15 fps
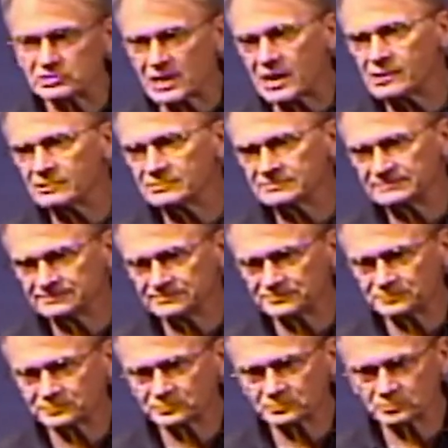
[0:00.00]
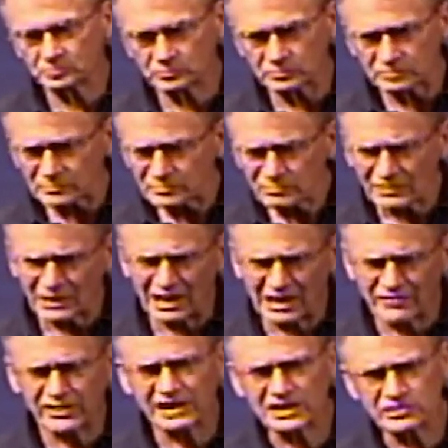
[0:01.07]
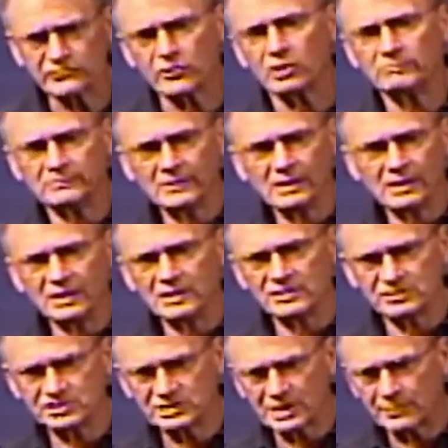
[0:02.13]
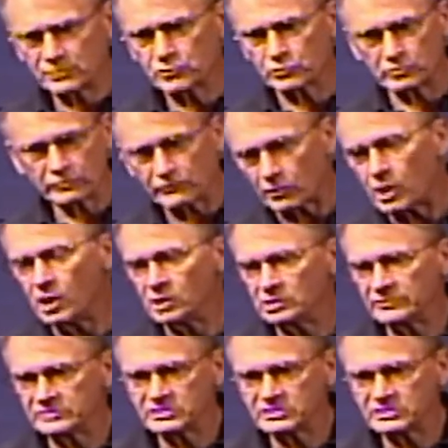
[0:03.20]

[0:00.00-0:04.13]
down. And I think that's for the same truth for all of